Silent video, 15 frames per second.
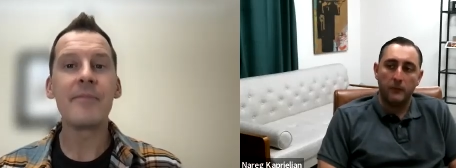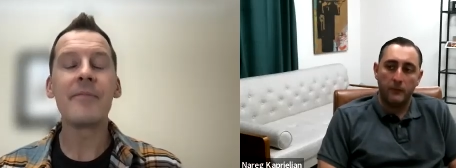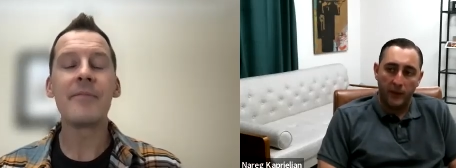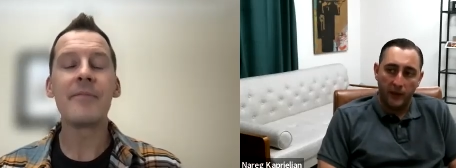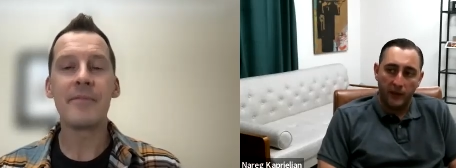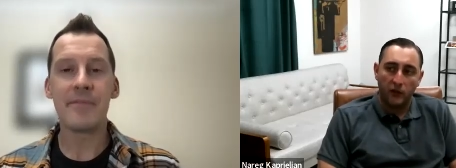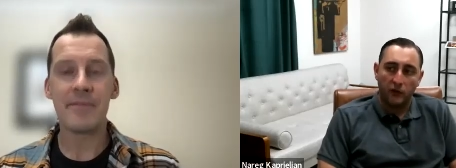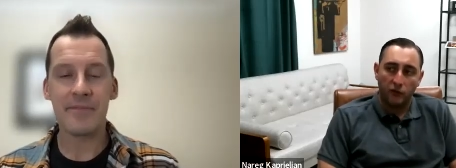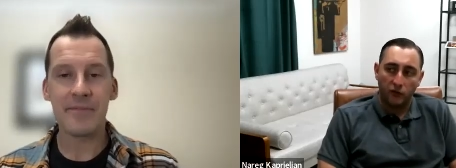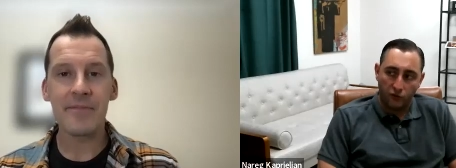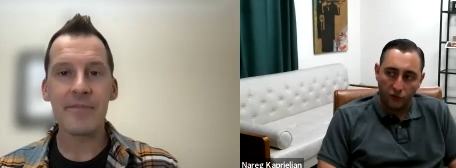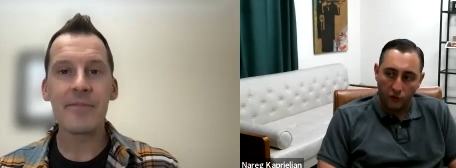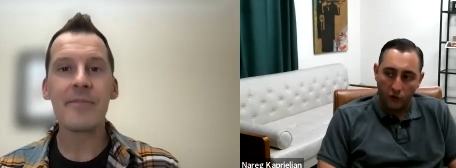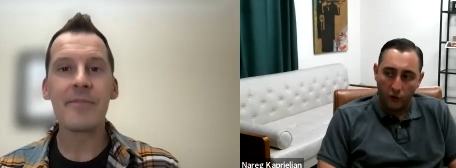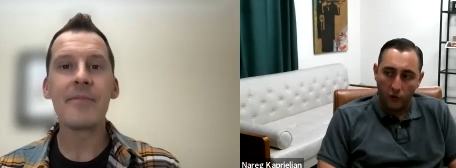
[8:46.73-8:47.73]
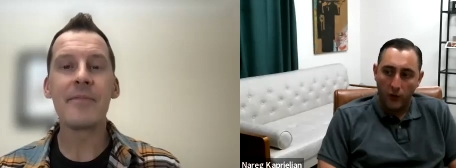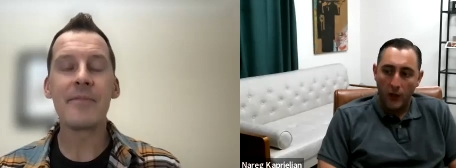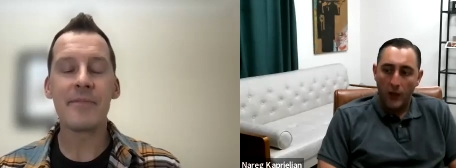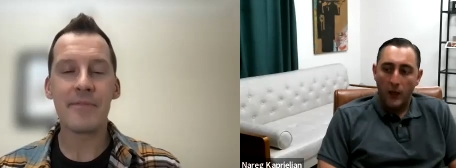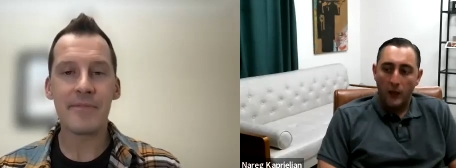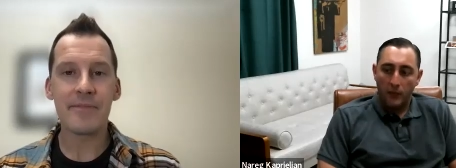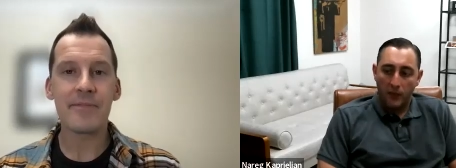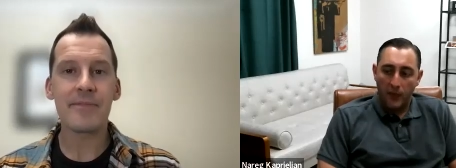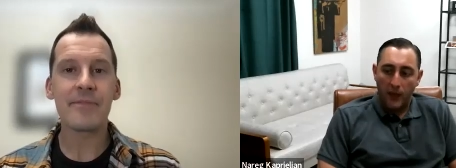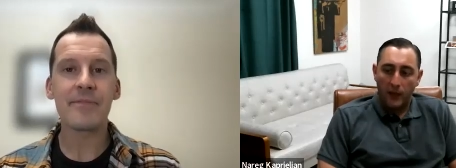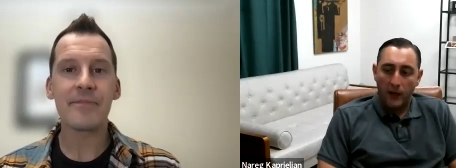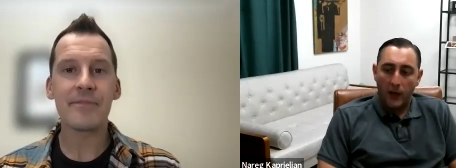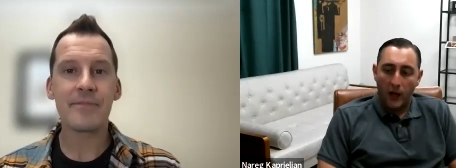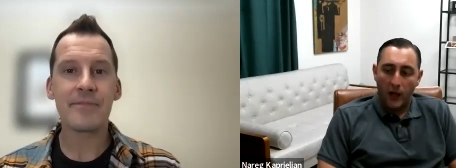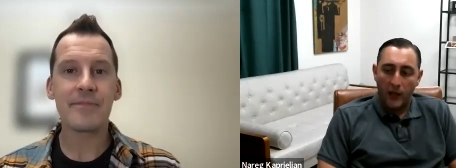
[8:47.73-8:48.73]
Speaker 1: making sure
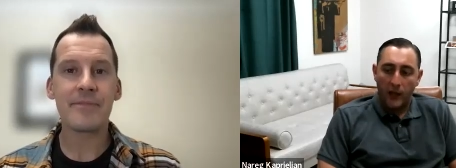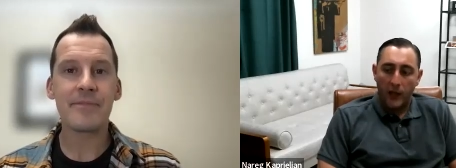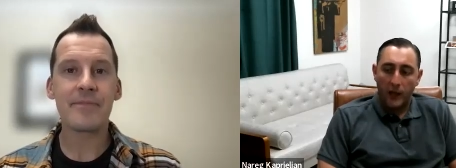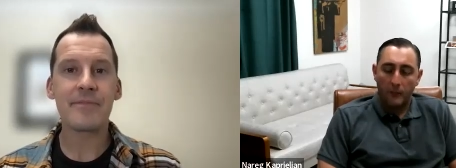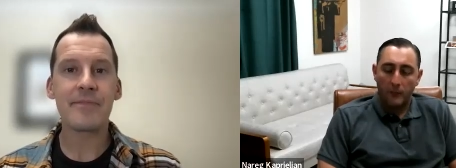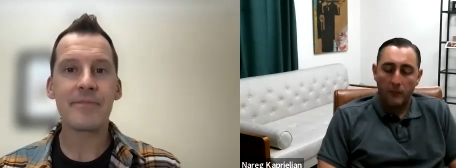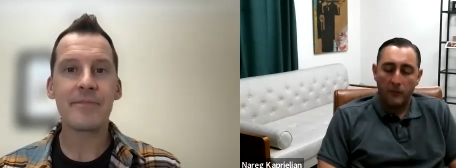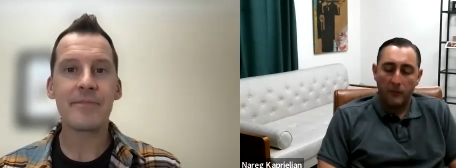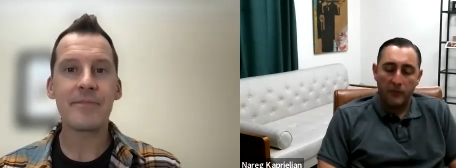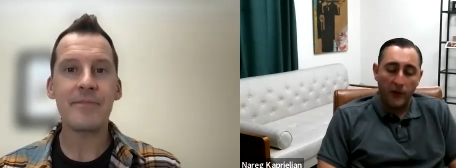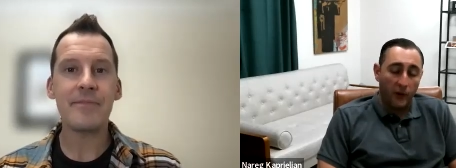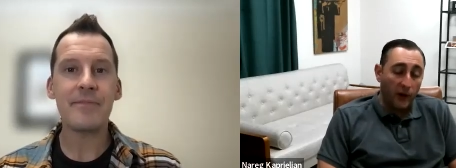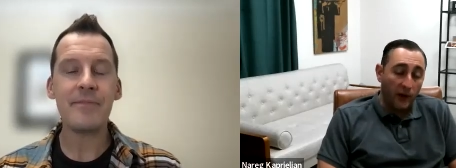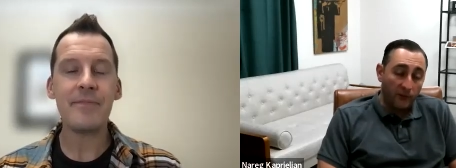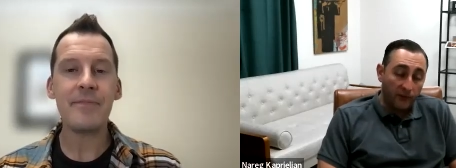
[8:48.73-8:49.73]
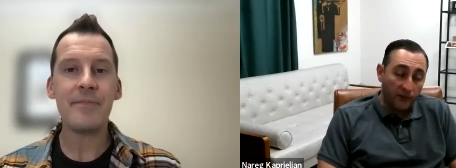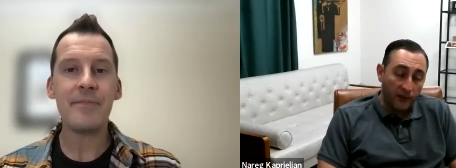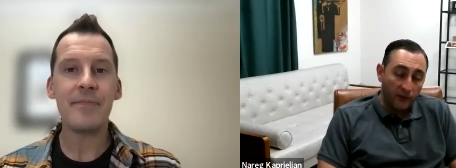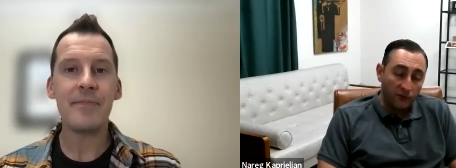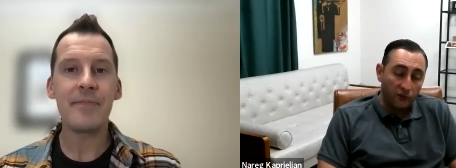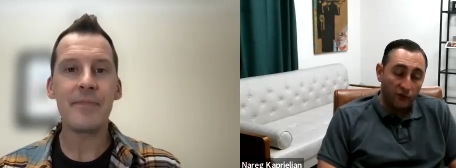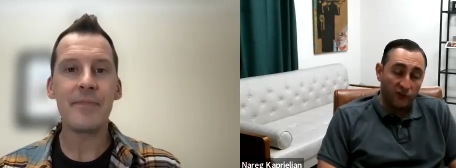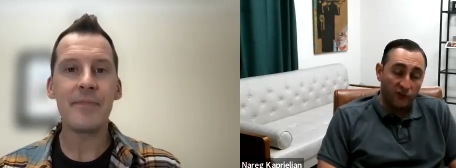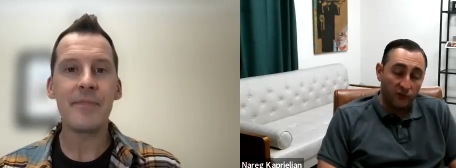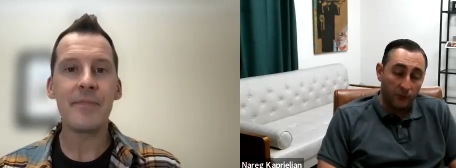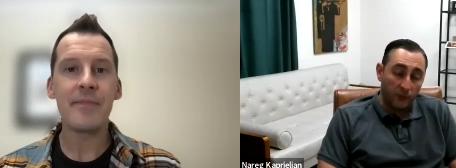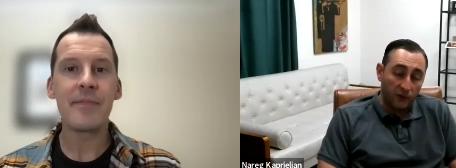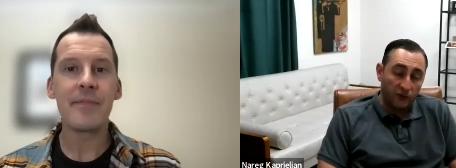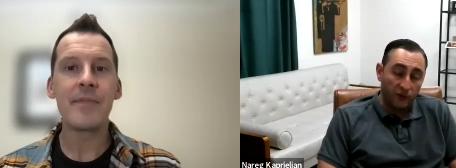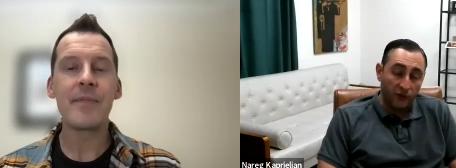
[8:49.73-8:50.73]
that I am their advocate just as
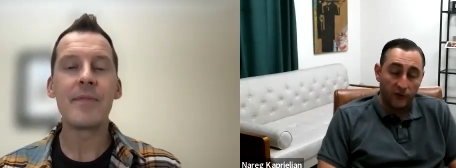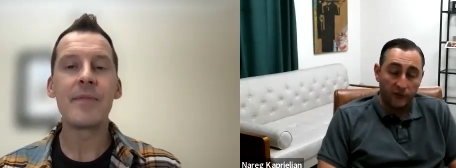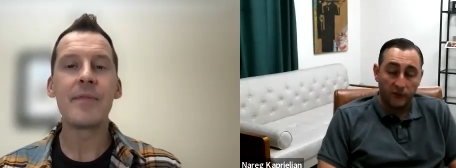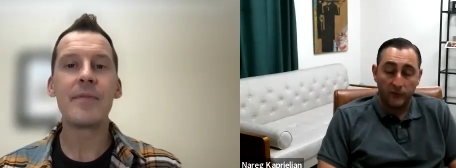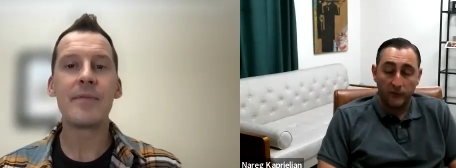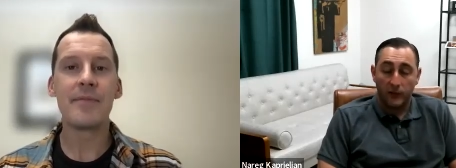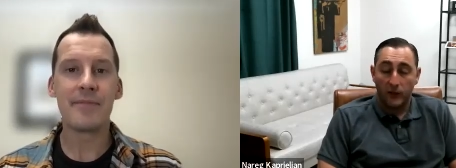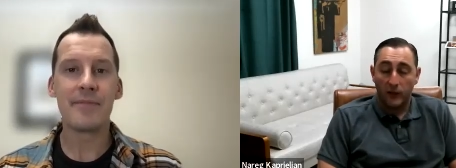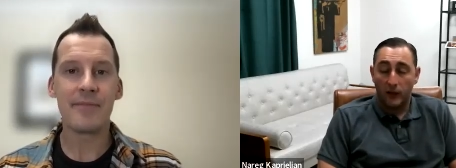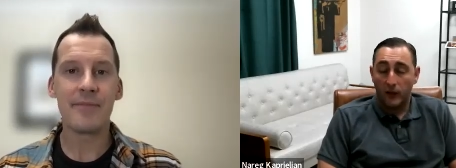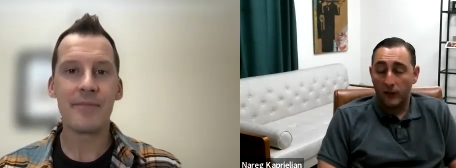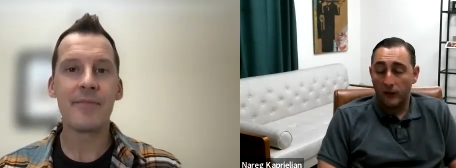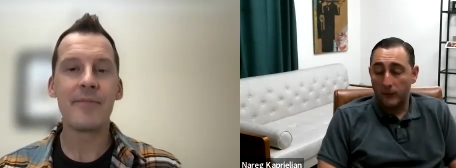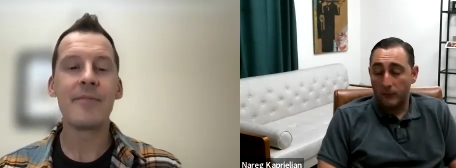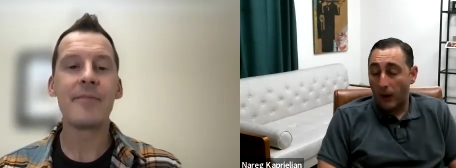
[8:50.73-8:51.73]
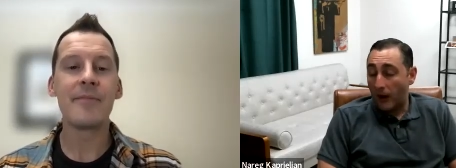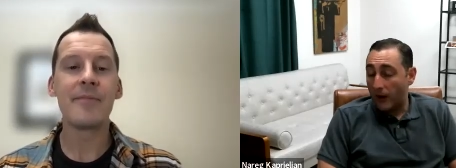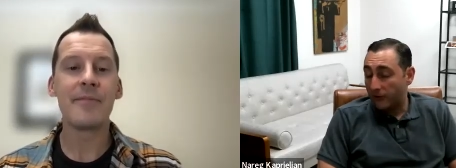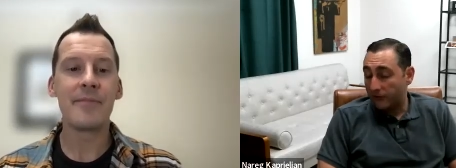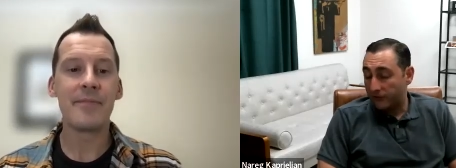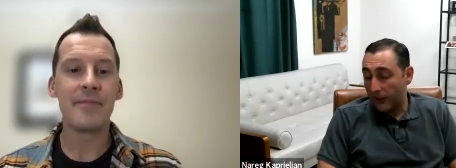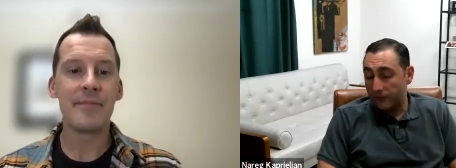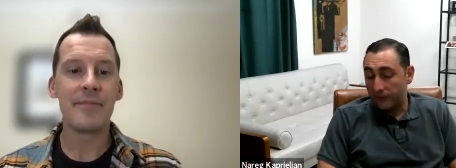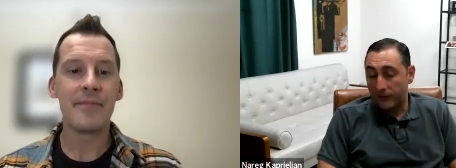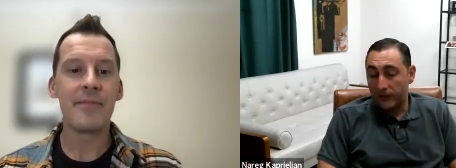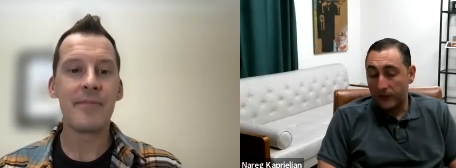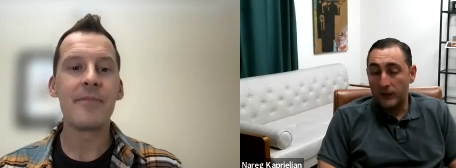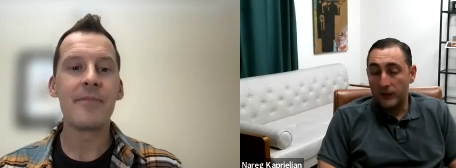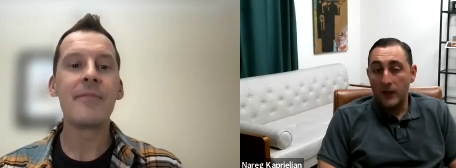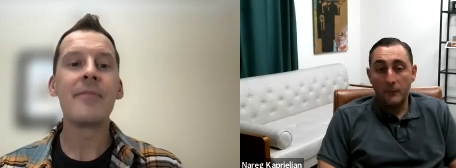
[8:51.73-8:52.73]
much as uh, the buyer's
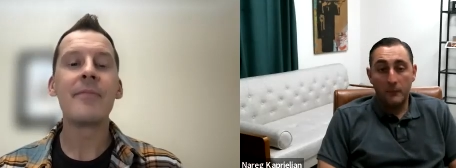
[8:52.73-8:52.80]
advocate,